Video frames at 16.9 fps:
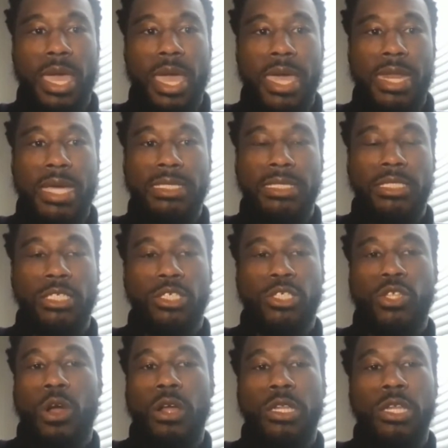And that's just
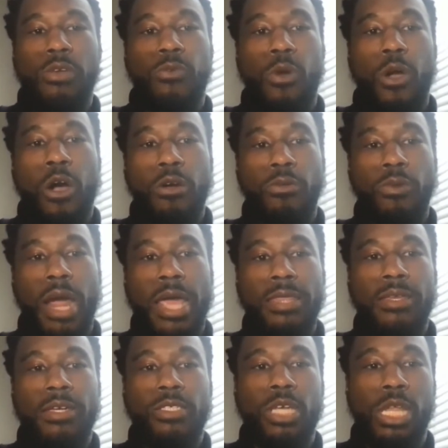starkly wrong,
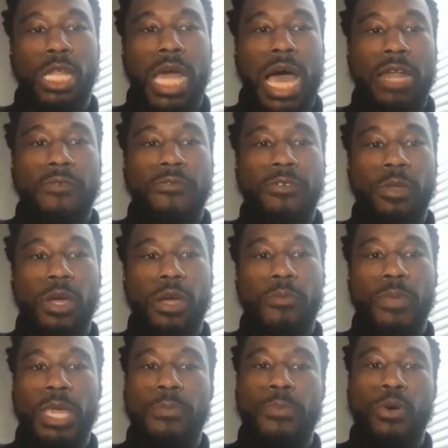right? There's a lot of
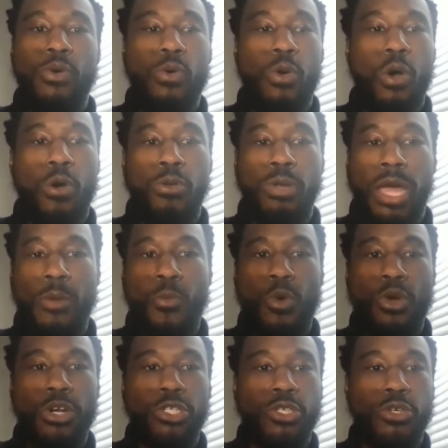people who own like
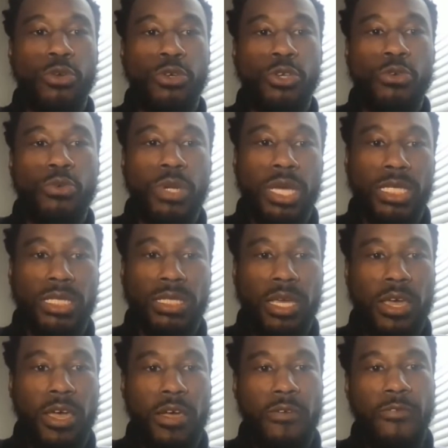1 or 2 units
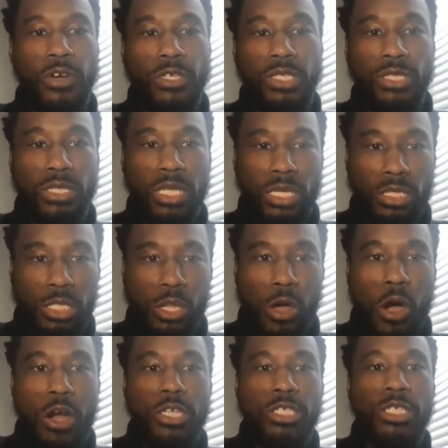versus the
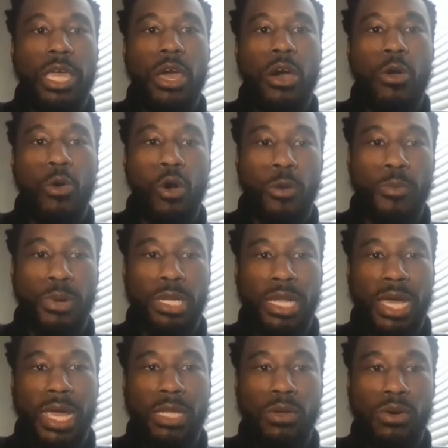large scale corporate
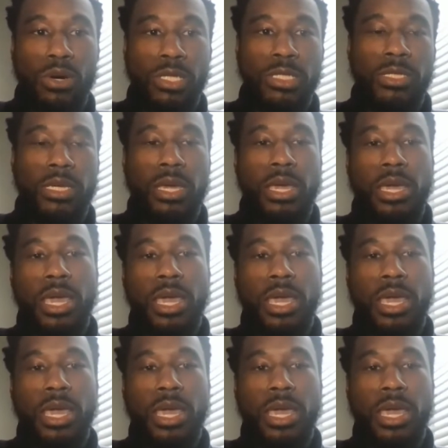landlords.